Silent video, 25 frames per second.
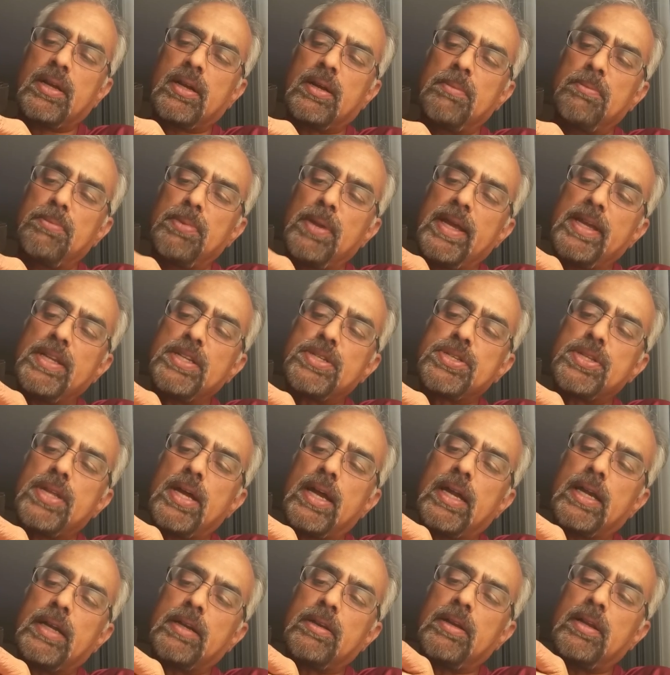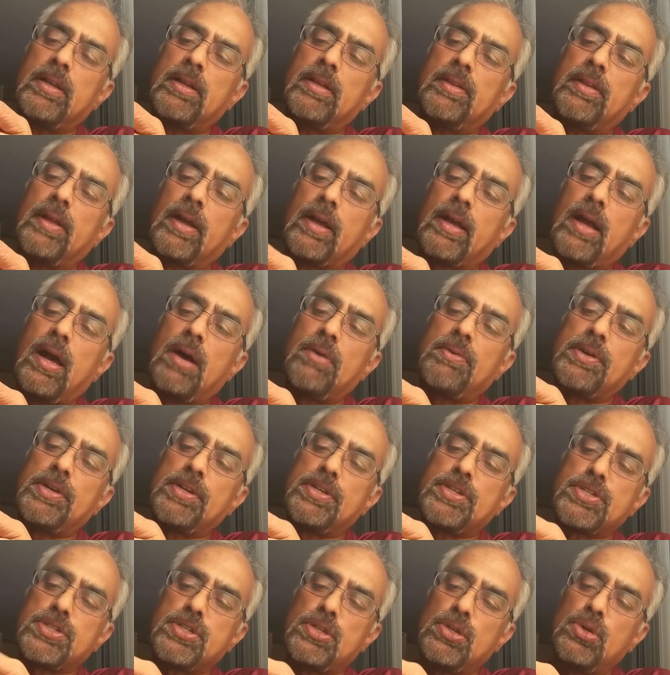complains that the cover
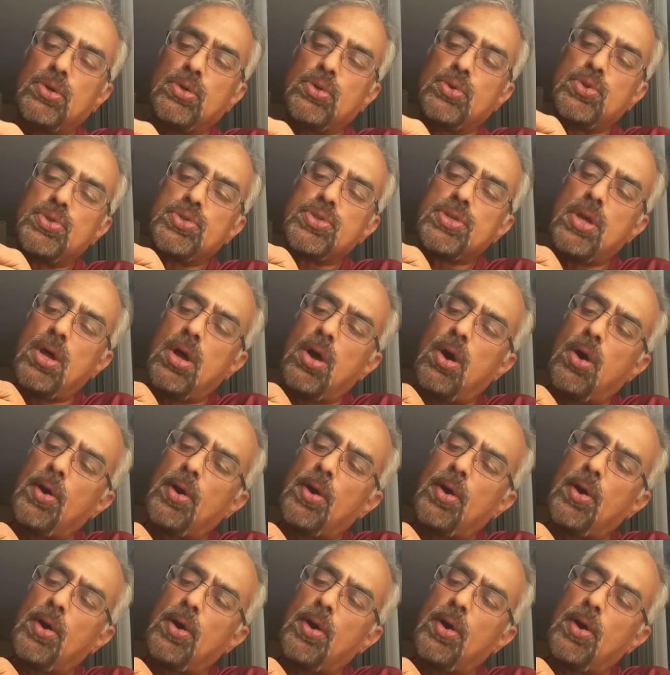is loose,